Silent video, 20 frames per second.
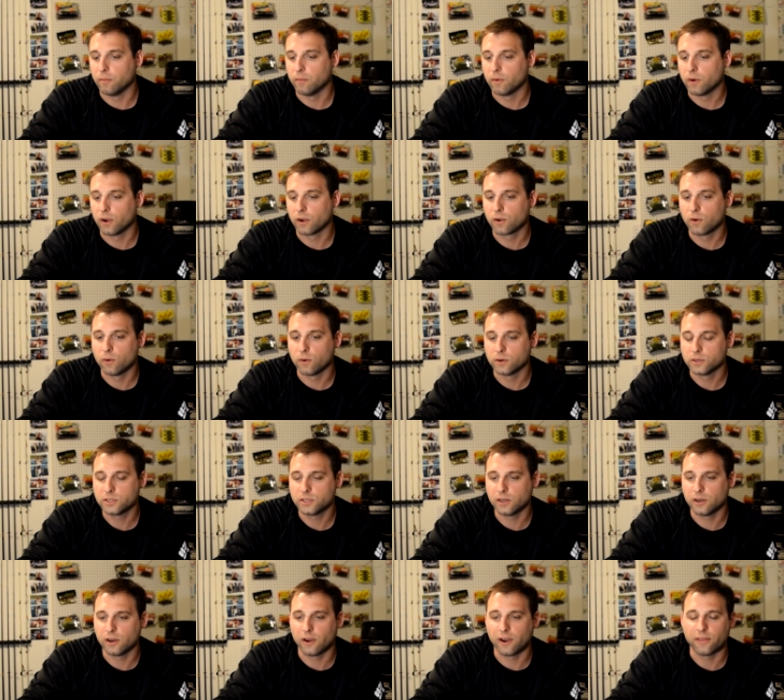Of course,
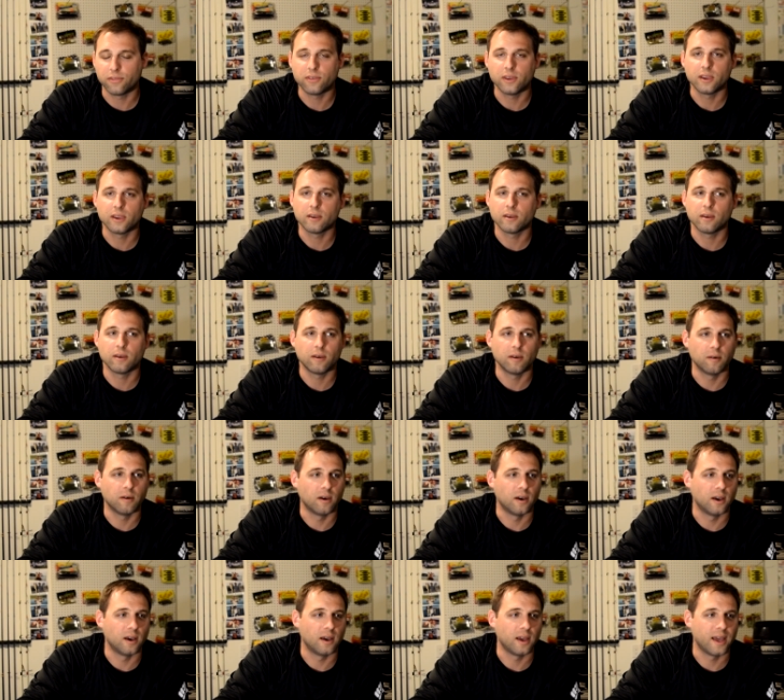you know, I think
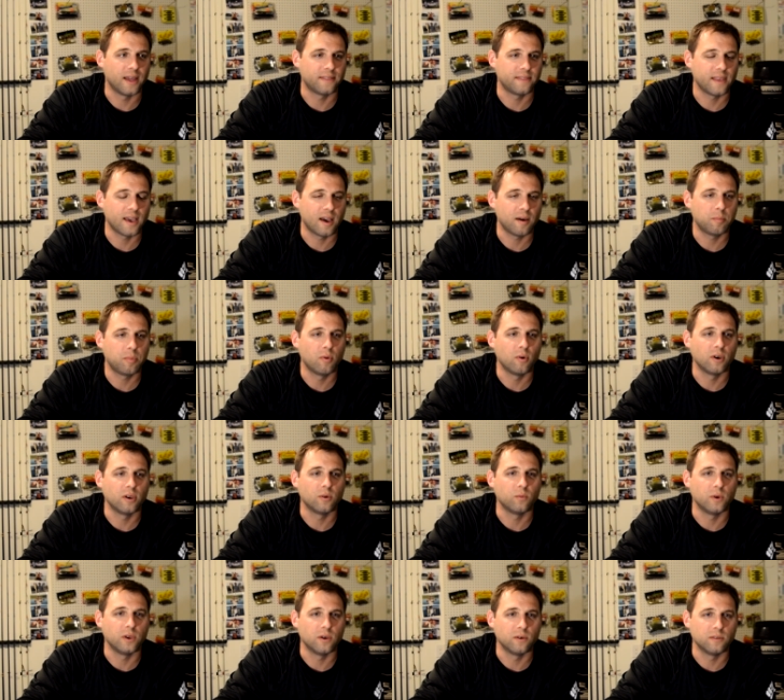at that point
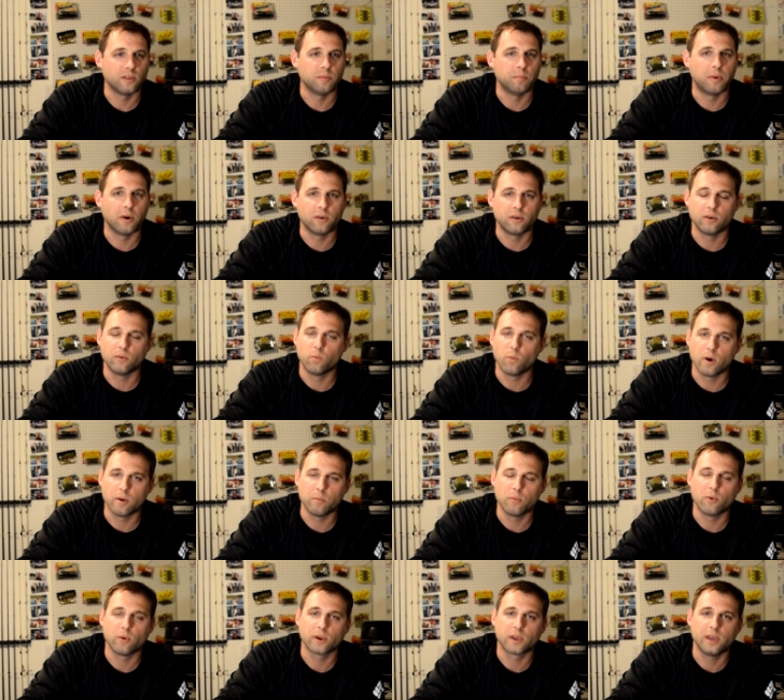we only boated one
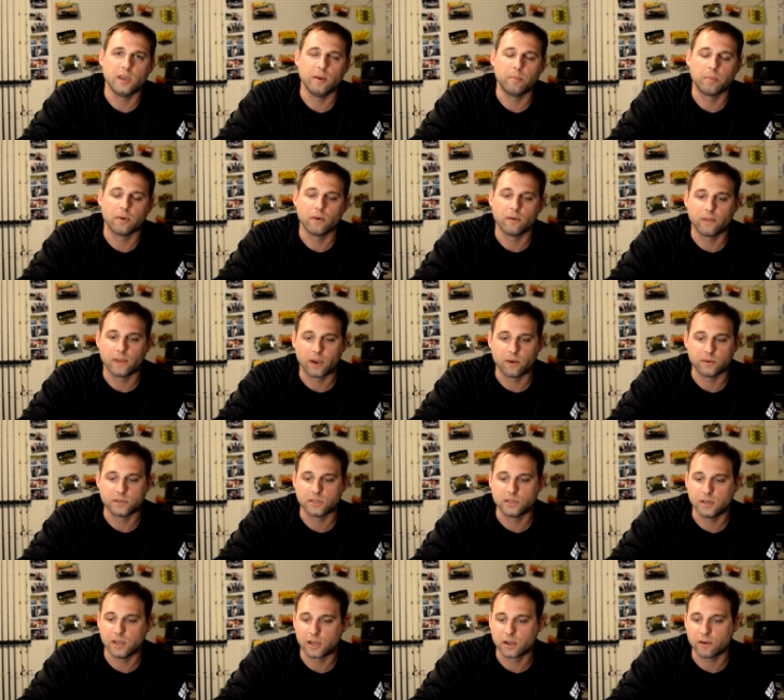more keeper, and that
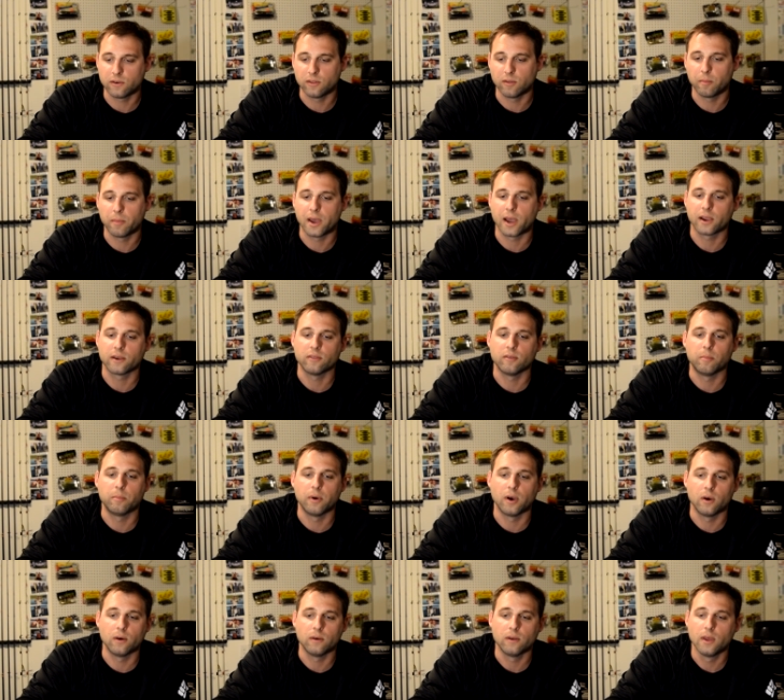was Nick on the back of the
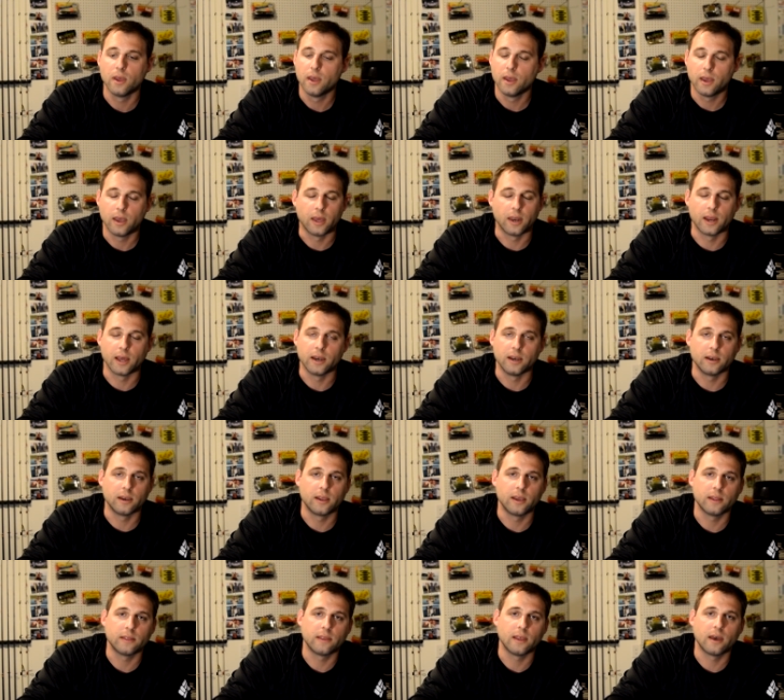boat. And I didn't
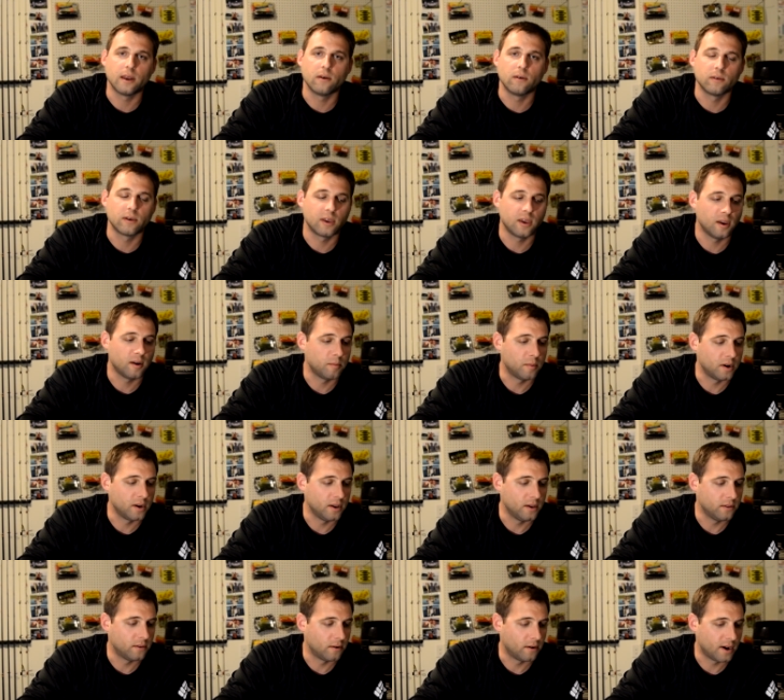get that on camera
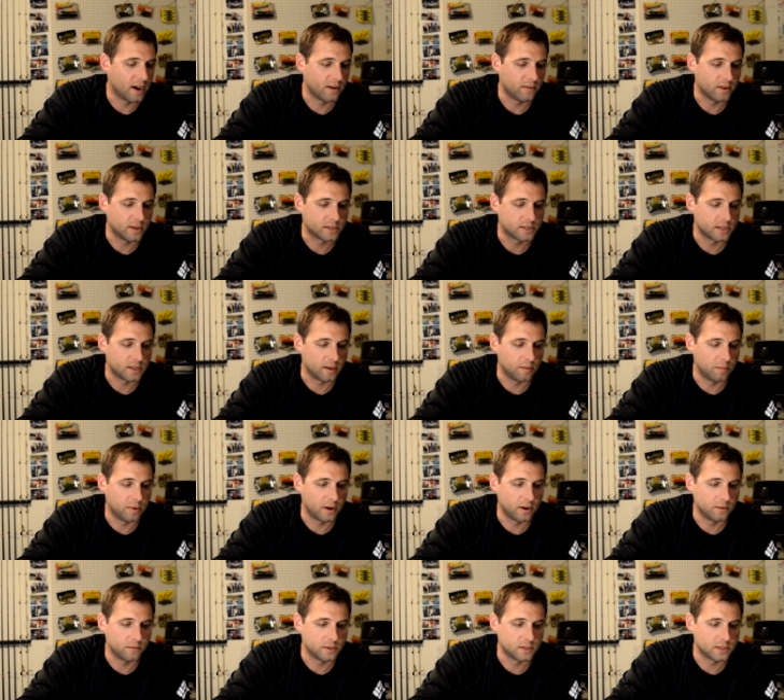either, obviously, but
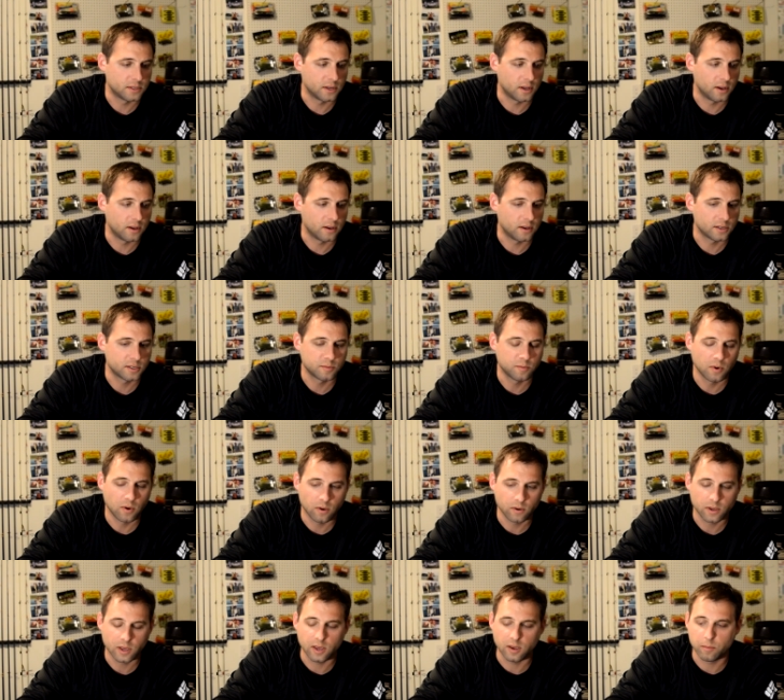it was a
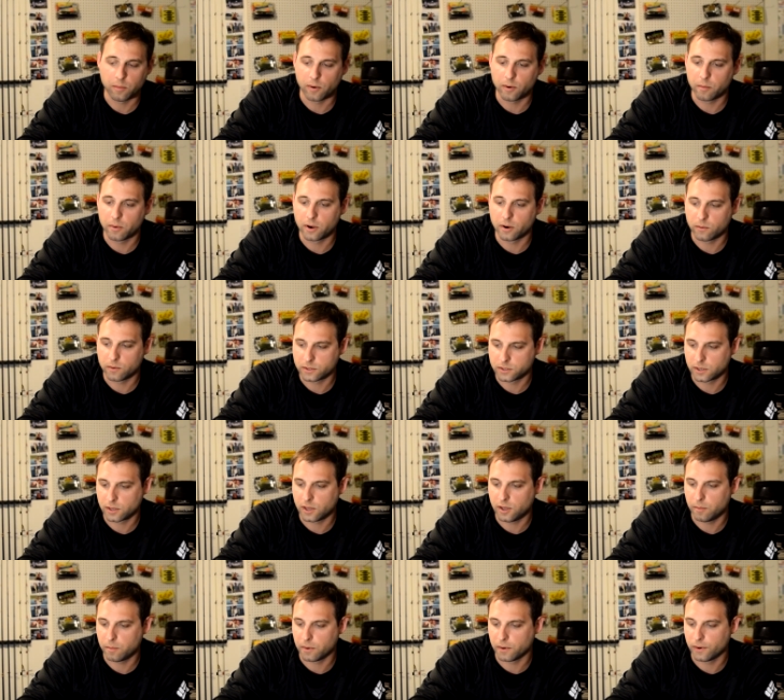small keeper, but it was a
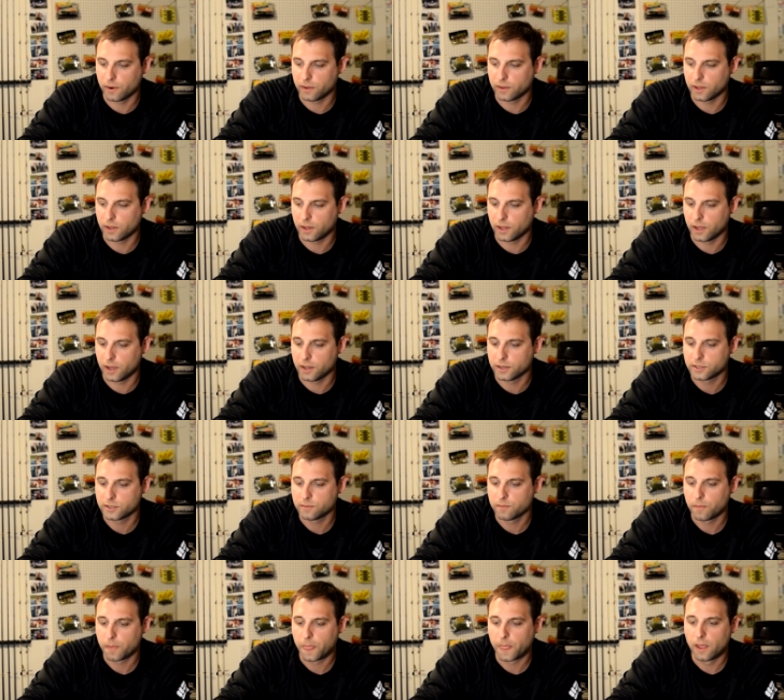keeper nonetheless.
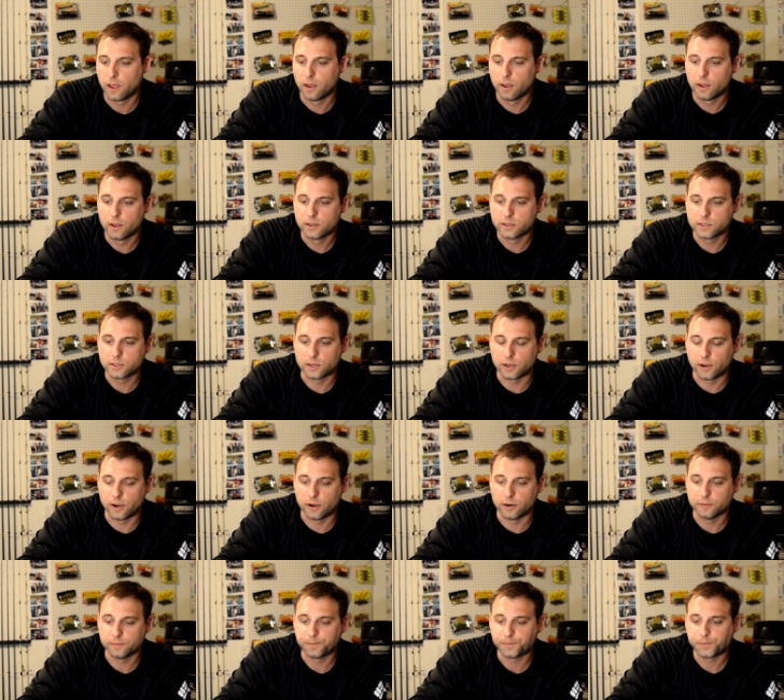
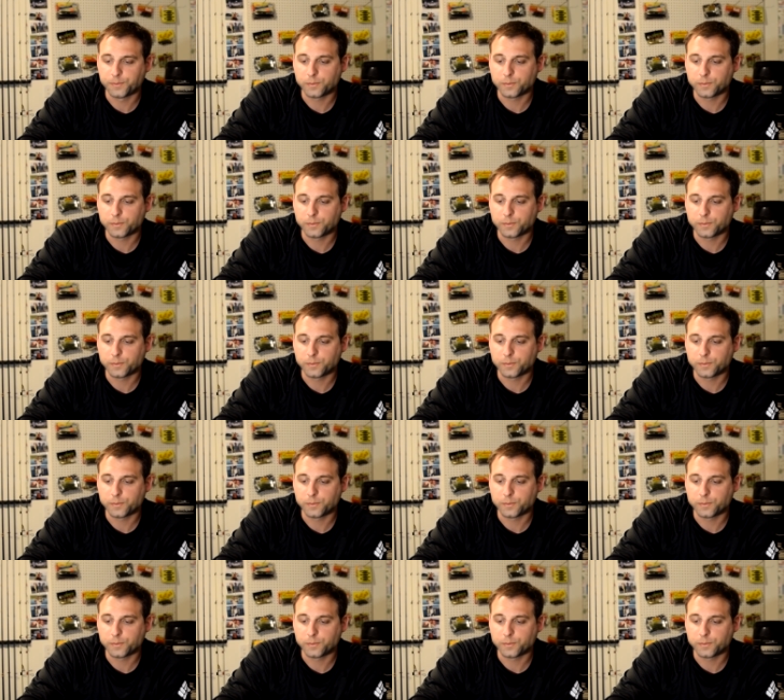So,